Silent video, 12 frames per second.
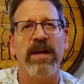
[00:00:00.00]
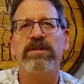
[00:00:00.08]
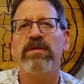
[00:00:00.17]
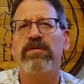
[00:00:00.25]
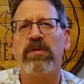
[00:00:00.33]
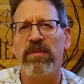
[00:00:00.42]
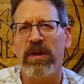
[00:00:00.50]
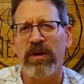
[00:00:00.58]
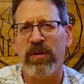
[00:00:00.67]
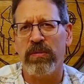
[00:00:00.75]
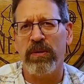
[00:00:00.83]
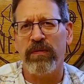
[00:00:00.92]

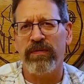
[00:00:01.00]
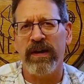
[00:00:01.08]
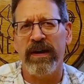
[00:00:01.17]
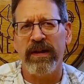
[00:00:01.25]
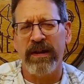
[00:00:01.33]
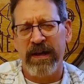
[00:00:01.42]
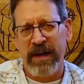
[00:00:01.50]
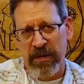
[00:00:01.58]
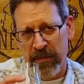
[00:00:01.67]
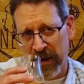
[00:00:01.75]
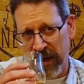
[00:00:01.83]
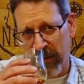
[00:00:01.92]
familiar profile.
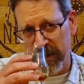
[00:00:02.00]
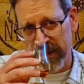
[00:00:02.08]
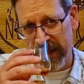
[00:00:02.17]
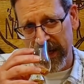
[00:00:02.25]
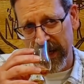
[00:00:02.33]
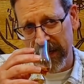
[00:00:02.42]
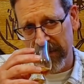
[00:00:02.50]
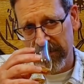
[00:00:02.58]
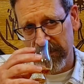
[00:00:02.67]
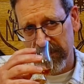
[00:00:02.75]
But I would say,